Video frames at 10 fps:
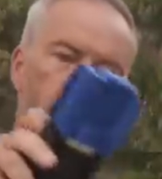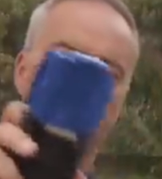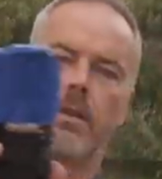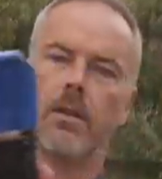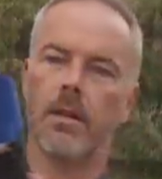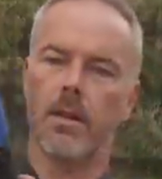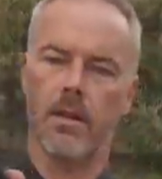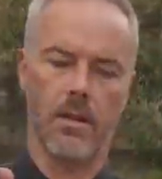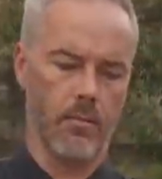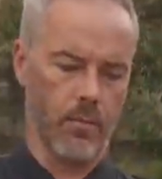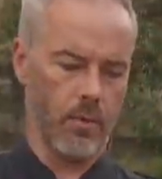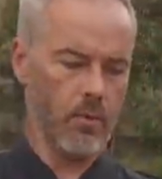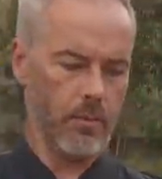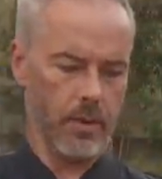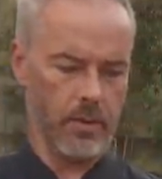printed and in
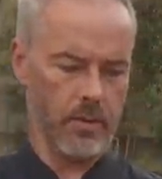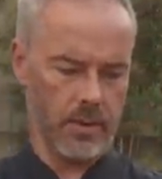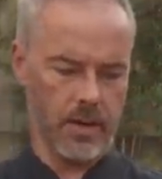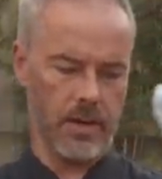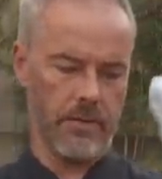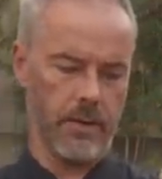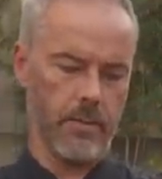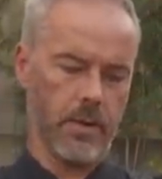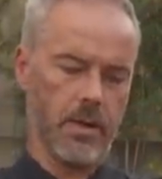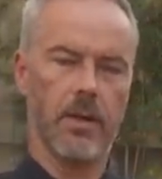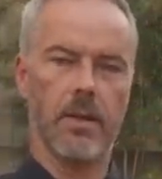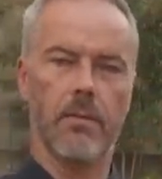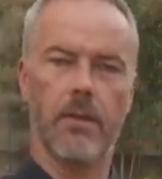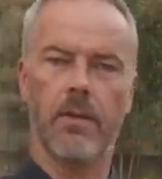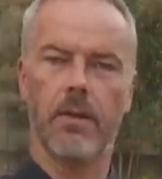blue, because I live in Malta and he said
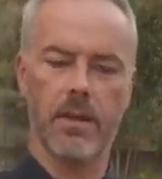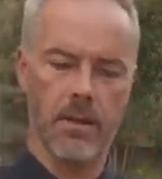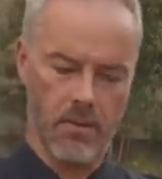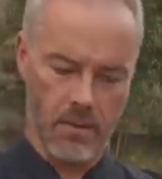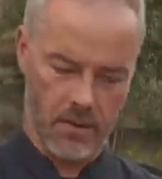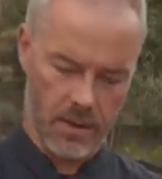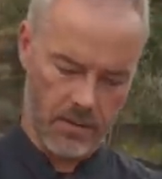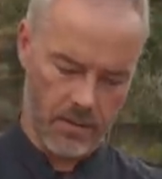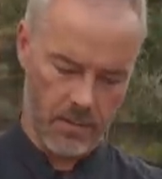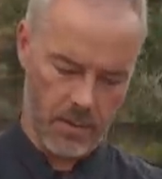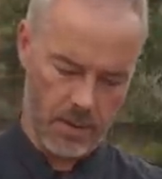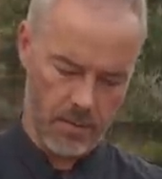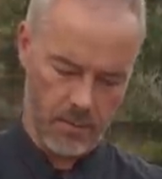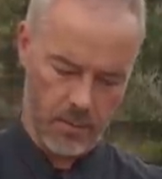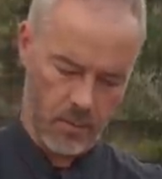we have the sea around, that's why he made
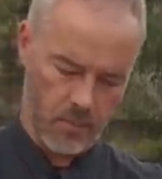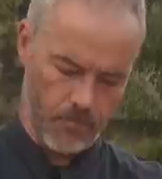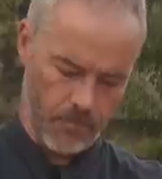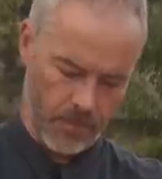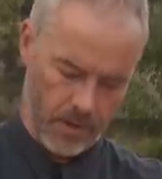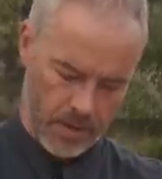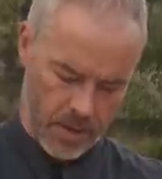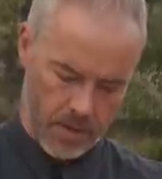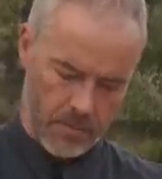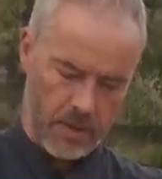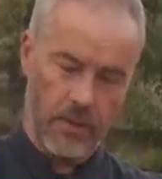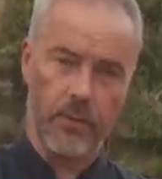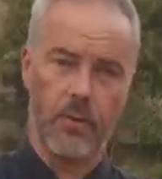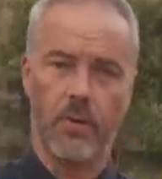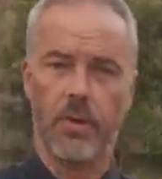them blue. But of
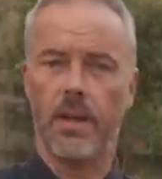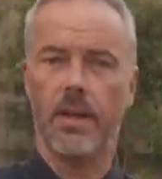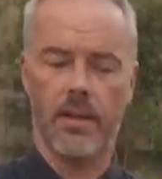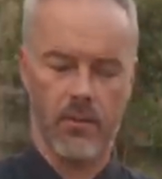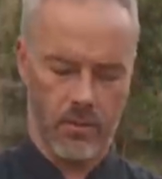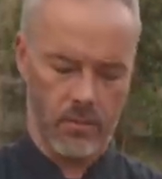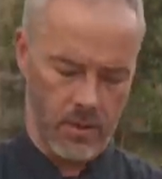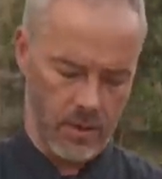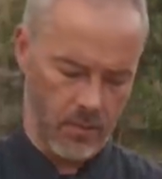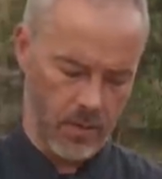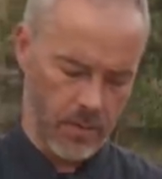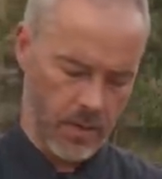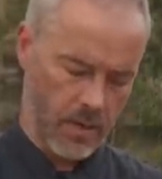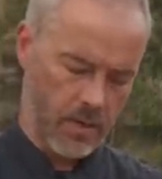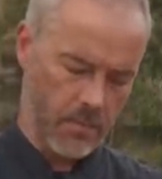course, later on it will
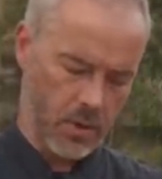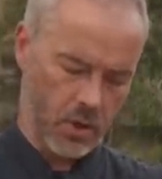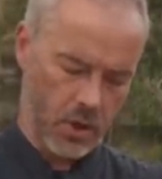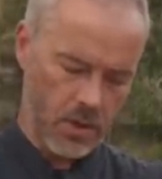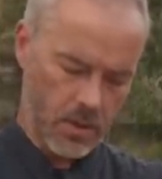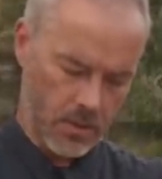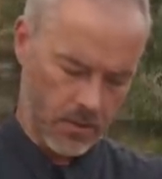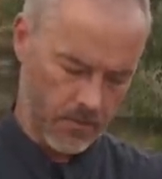be machined.